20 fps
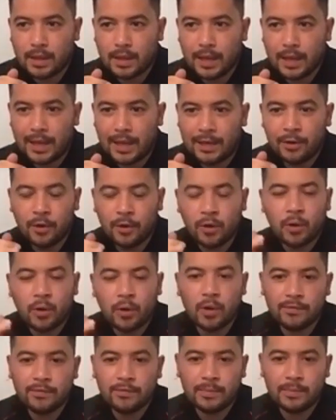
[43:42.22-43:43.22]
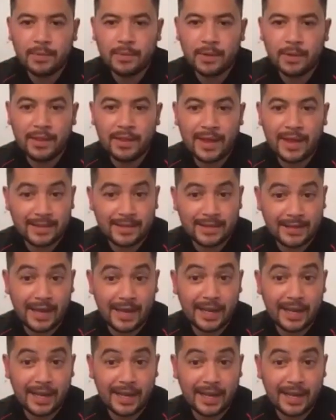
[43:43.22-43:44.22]
And not all of them are that
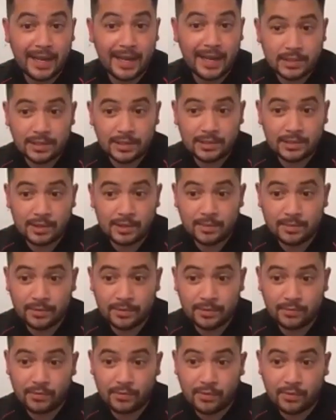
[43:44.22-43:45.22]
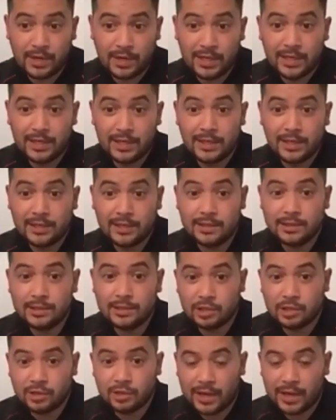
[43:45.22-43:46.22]
dangerous in terms of
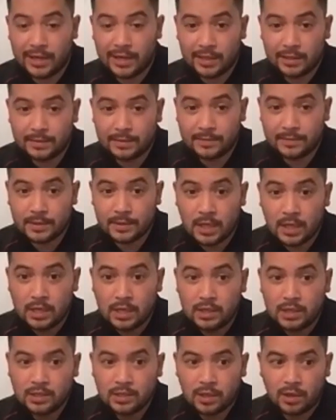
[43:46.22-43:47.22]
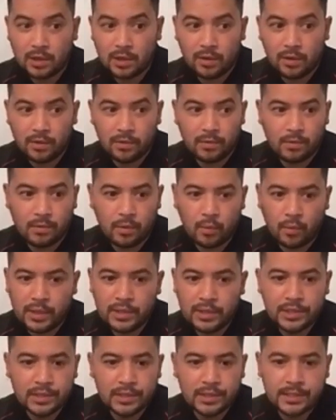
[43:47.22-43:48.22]
restraining it. So
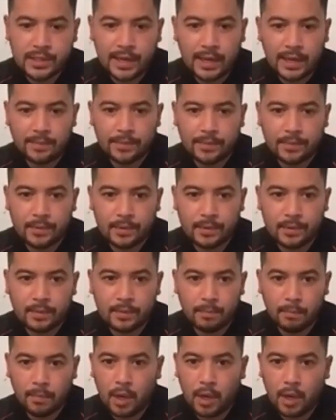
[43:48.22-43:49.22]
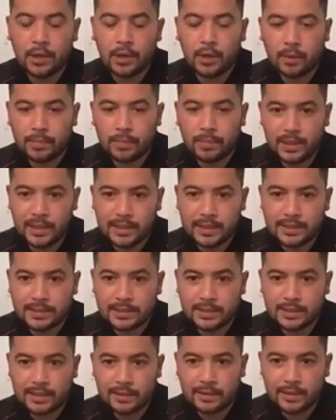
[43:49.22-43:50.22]
rigid tape might not be
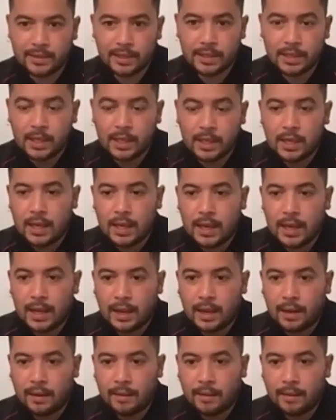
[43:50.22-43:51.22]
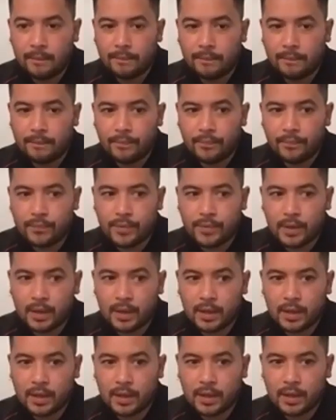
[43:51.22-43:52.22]
necessary. And
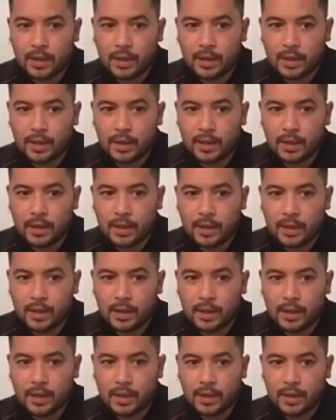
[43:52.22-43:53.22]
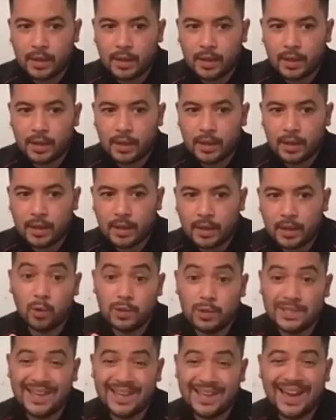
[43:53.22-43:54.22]
I'll probably opt
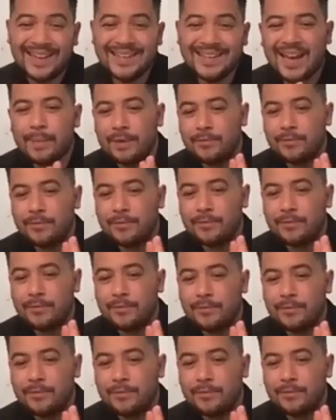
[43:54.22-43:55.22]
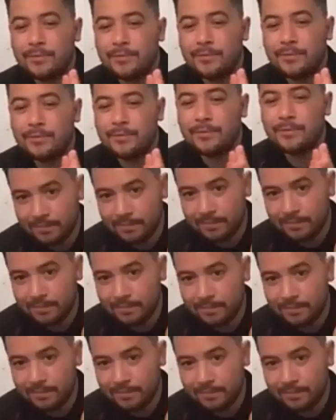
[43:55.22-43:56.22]
towards K-tape if you just need it for
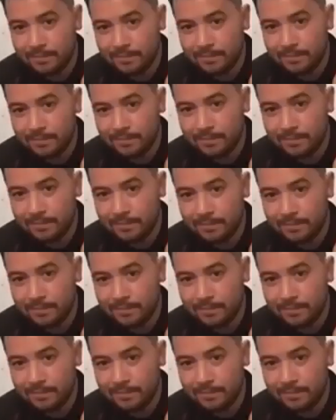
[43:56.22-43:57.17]
comfort, if you need